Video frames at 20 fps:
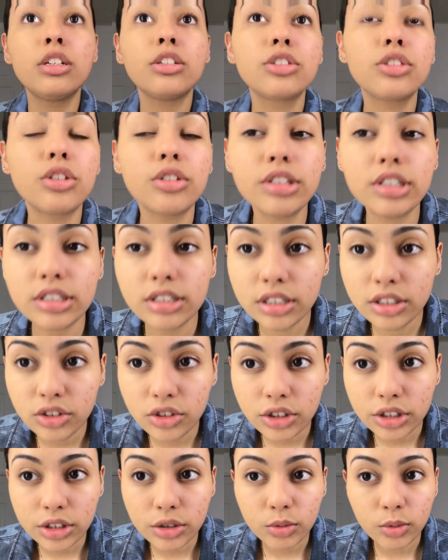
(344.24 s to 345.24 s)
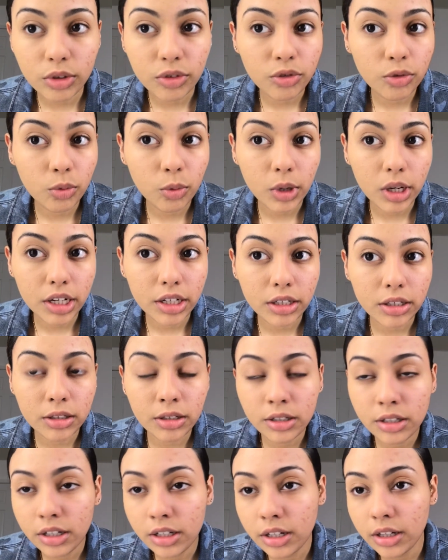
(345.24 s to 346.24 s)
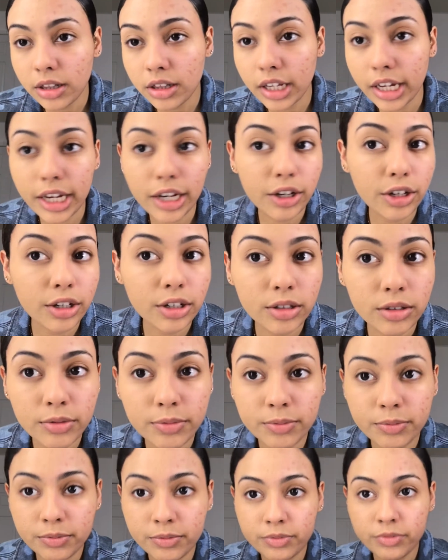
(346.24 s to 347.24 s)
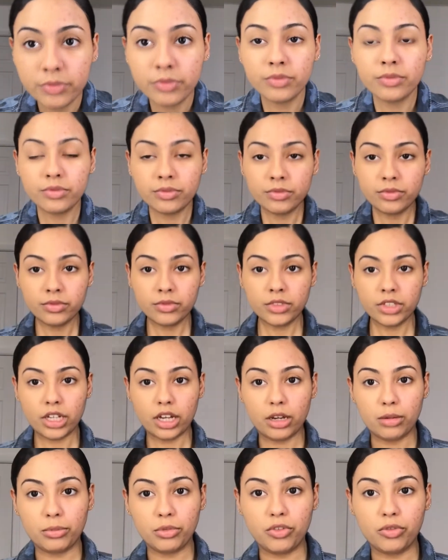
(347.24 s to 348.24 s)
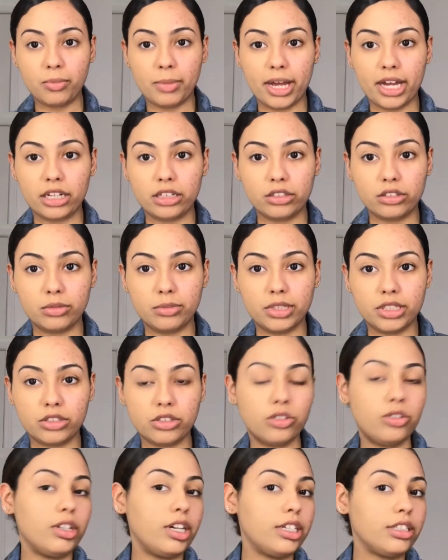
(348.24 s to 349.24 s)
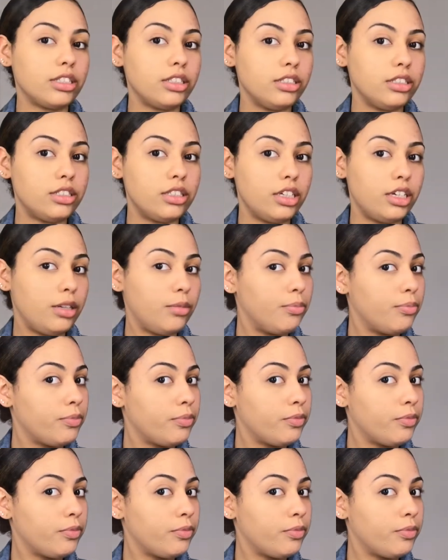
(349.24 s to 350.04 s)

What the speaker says: So this is just with one layer. I'll move back a little bit so you guys can see.